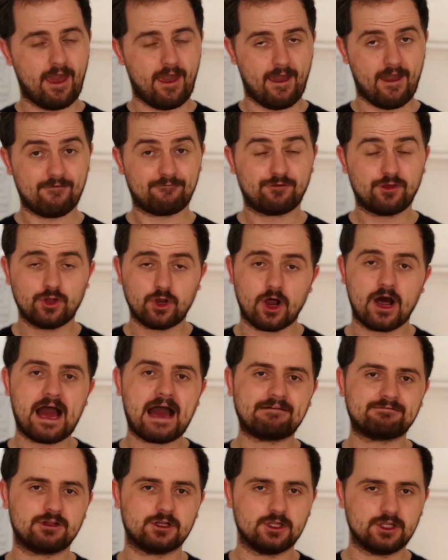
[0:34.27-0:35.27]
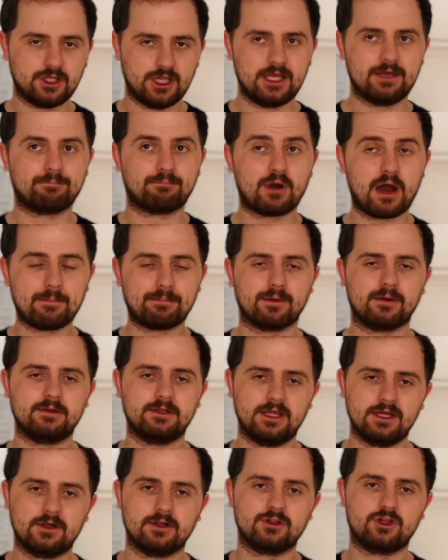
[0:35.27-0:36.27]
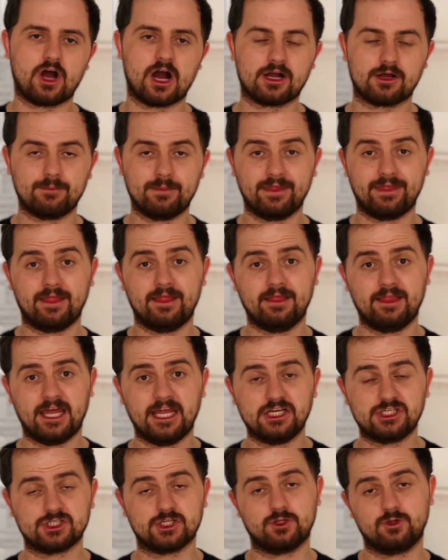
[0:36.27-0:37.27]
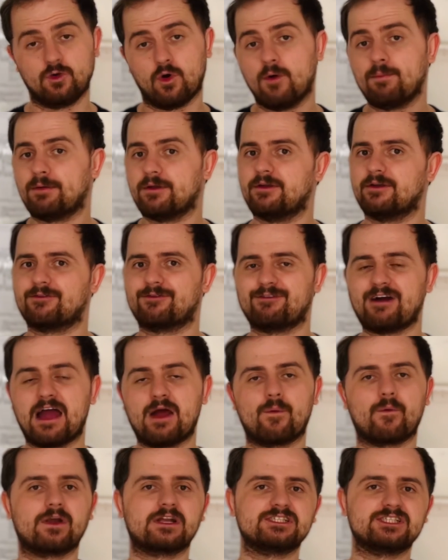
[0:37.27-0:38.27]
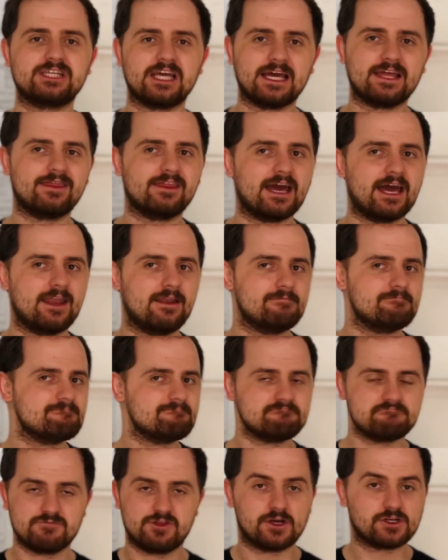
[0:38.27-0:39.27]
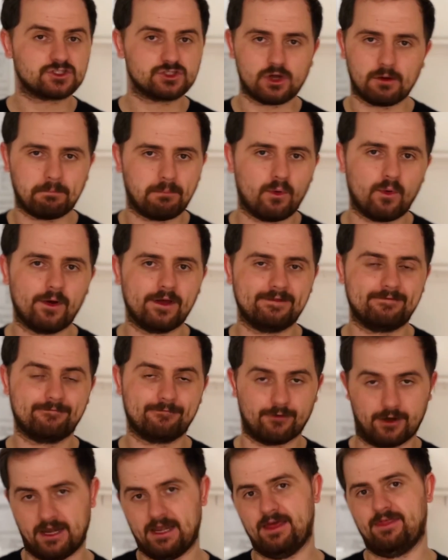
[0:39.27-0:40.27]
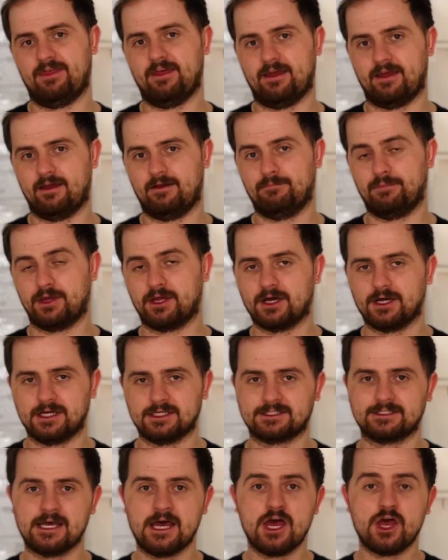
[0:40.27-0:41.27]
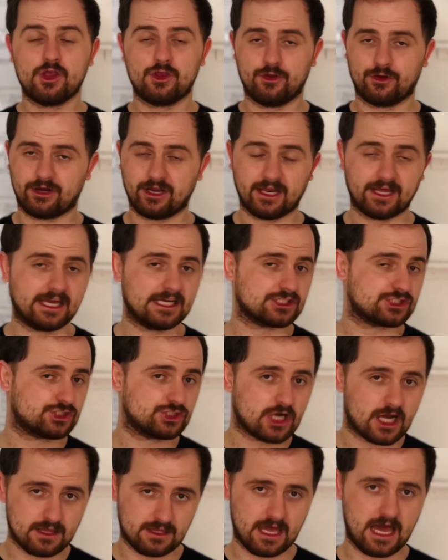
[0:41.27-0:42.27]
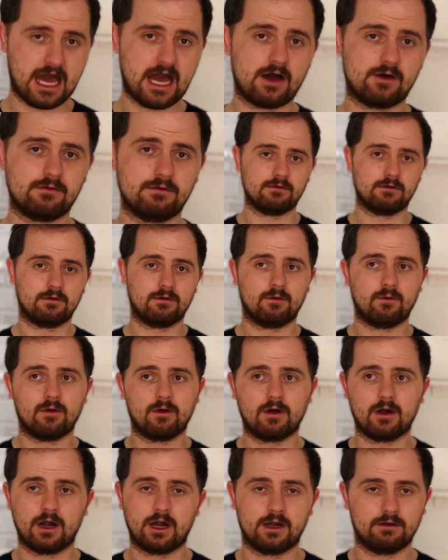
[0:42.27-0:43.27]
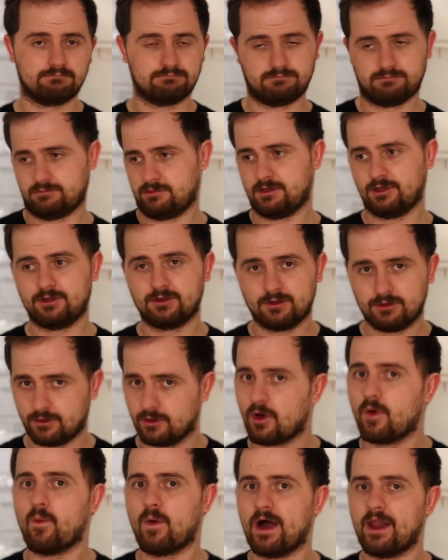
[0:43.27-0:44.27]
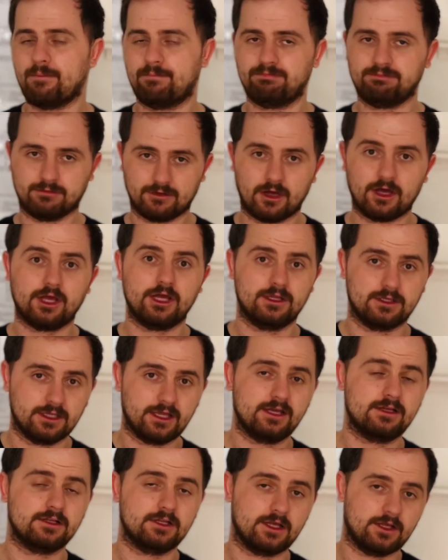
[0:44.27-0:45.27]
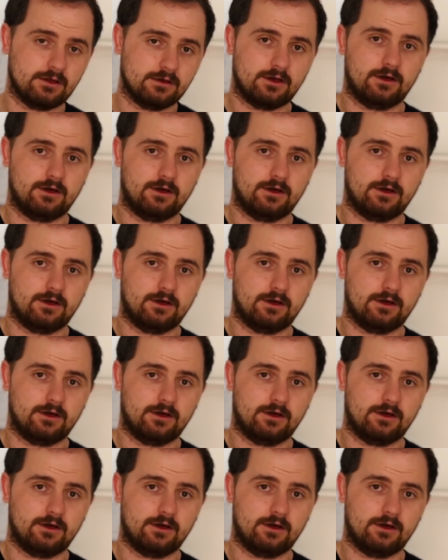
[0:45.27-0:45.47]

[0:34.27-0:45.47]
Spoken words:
if you don't have the proper legal documentation to open your fireworks stand, then there's no point for anything, because you're gonna get shut down, or you don't want to illegally,